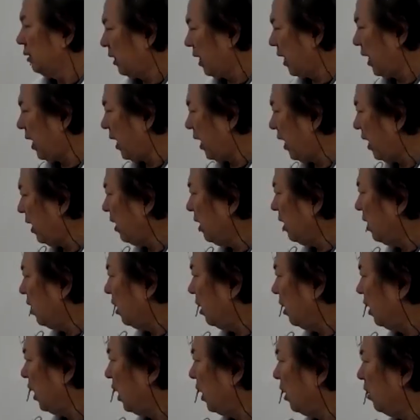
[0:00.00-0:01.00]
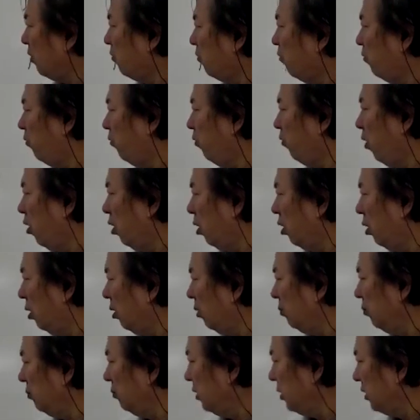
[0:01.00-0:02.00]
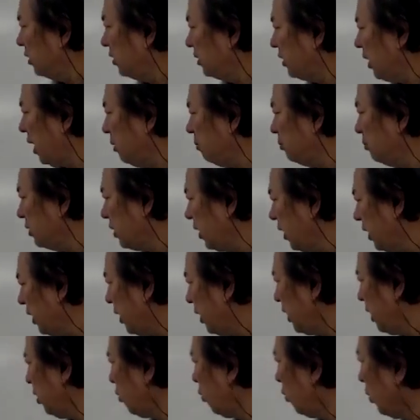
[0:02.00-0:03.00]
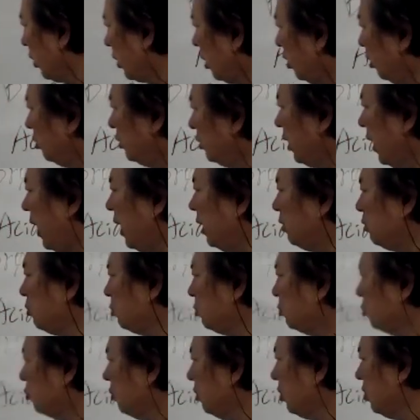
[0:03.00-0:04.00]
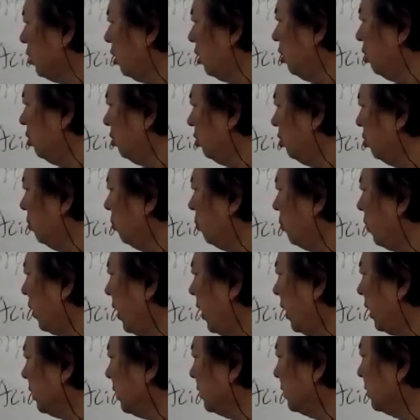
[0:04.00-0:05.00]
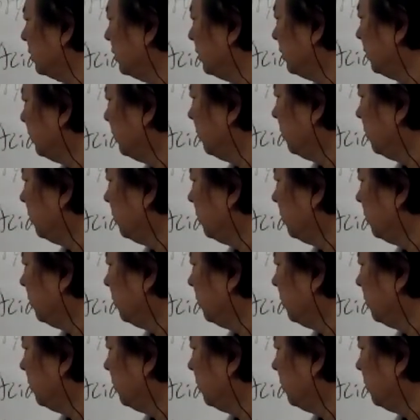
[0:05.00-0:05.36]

Then they form something we call the H3O plus.